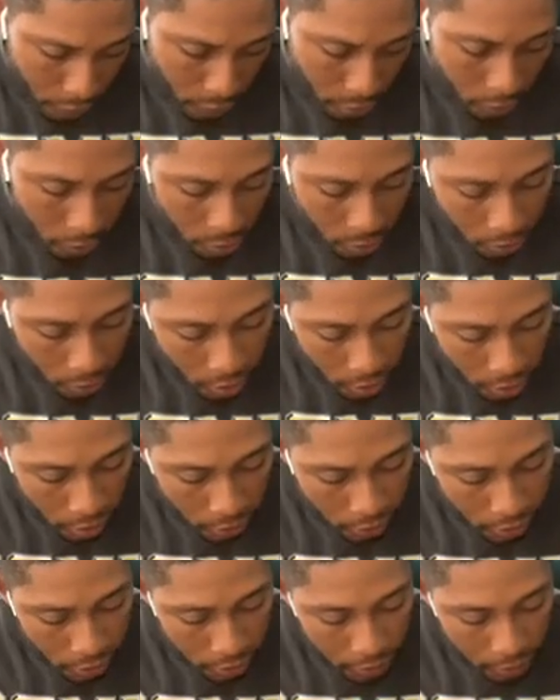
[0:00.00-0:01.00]
which will allow
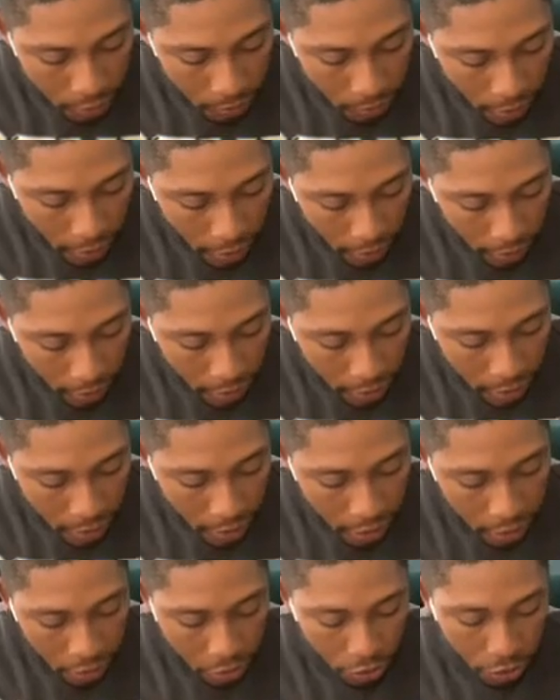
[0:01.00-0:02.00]
us to see back
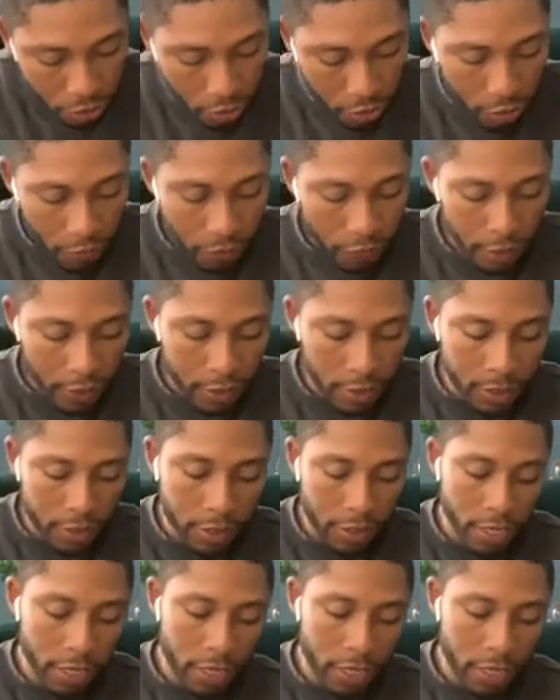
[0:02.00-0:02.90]
to events